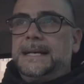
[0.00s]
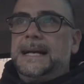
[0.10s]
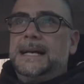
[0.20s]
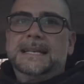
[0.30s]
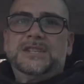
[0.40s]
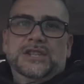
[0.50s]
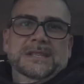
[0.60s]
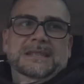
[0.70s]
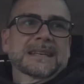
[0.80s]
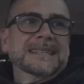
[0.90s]

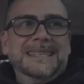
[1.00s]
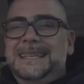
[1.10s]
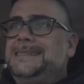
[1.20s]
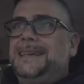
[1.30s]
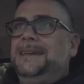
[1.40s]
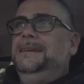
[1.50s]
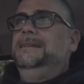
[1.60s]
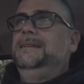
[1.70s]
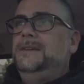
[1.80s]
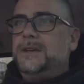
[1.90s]
it's easy.
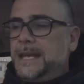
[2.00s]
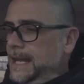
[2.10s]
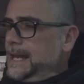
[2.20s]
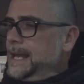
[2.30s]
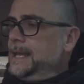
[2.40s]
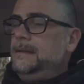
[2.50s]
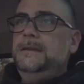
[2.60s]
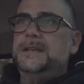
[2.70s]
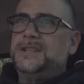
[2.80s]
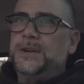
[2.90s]
You get in,
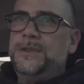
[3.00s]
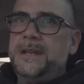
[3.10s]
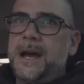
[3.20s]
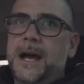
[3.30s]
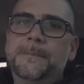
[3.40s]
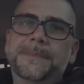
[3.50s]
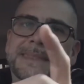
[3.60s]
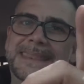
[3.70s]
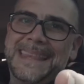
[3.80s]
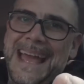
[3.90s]
you turn the knob.
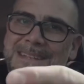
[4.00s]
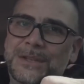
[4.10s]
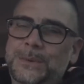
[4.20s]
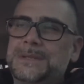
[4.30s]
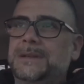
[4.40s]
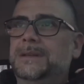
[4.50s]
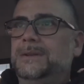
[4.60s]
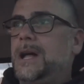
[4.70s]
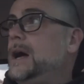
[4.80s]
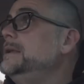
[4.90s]
That too is a little
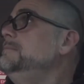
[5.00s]
odd,